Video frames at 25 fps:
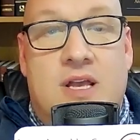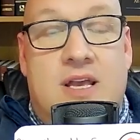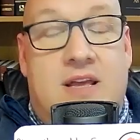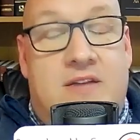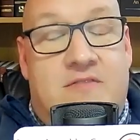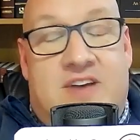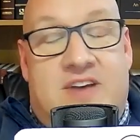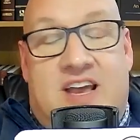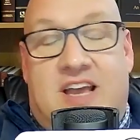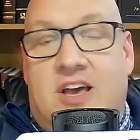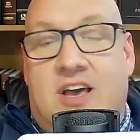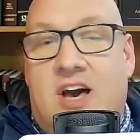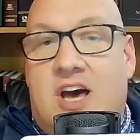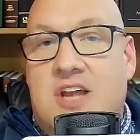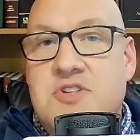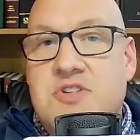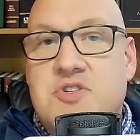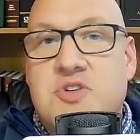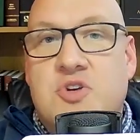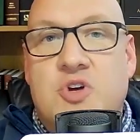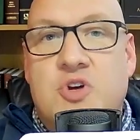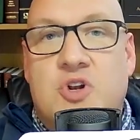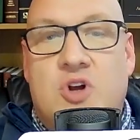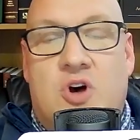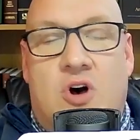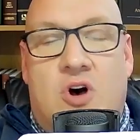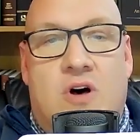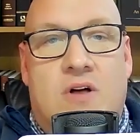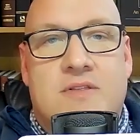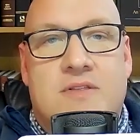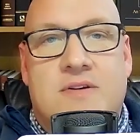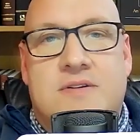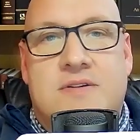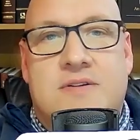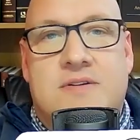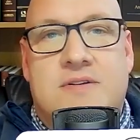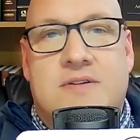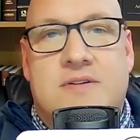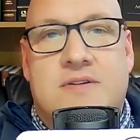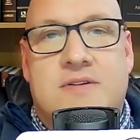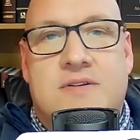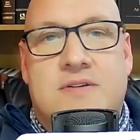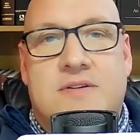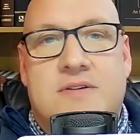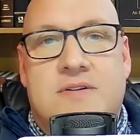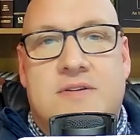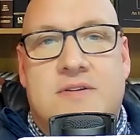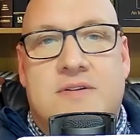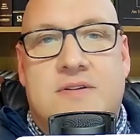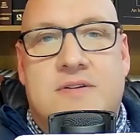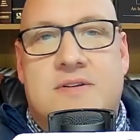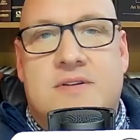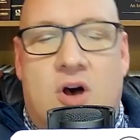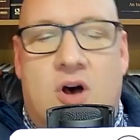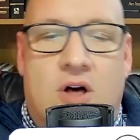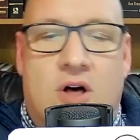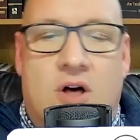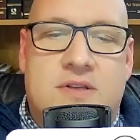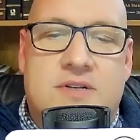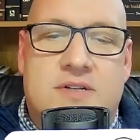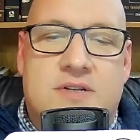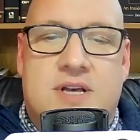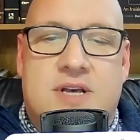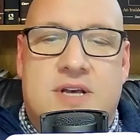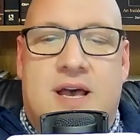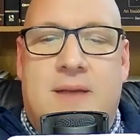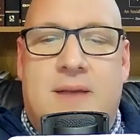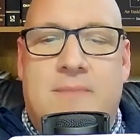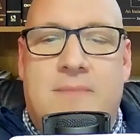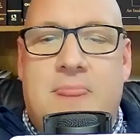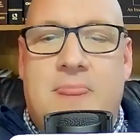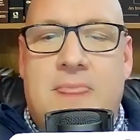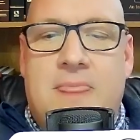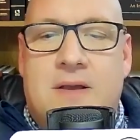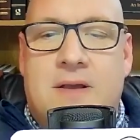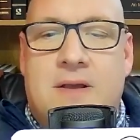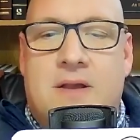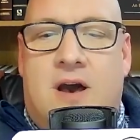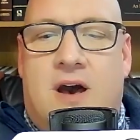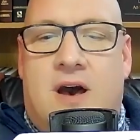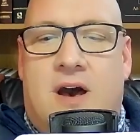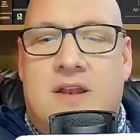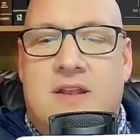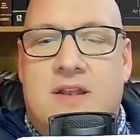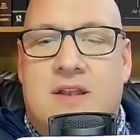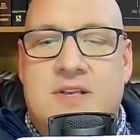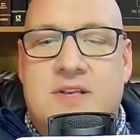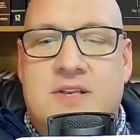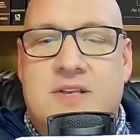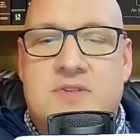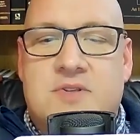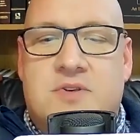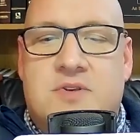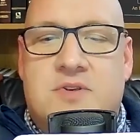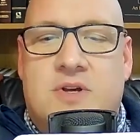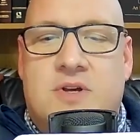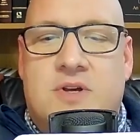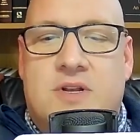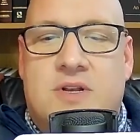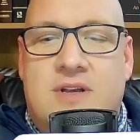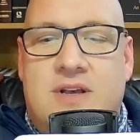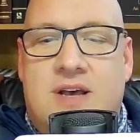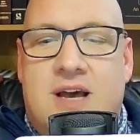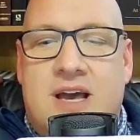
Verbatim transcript: In fact, God is good all the time. And all the time, God is good.